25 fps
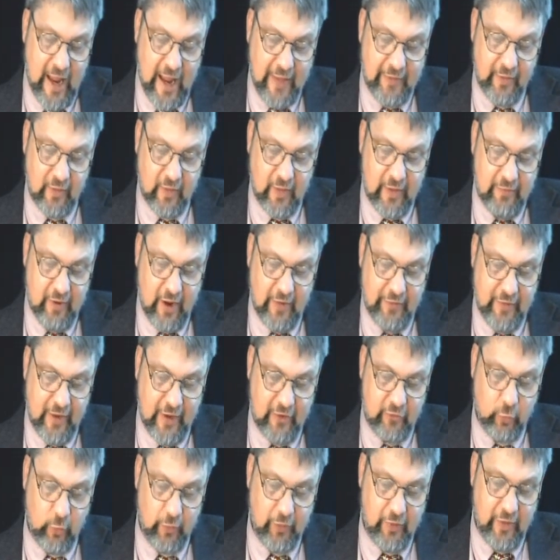and the Levite
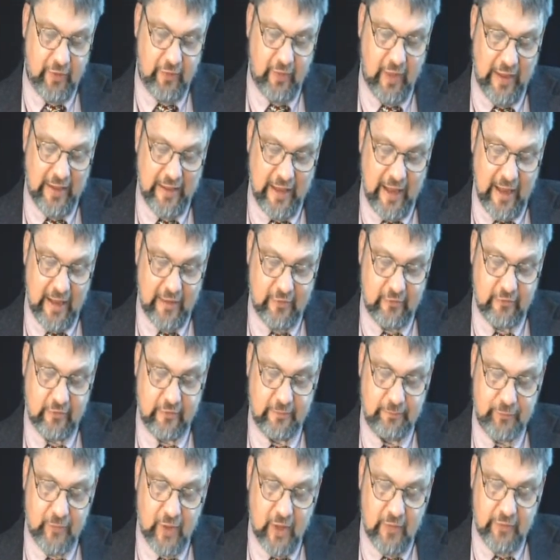that is within thy gates.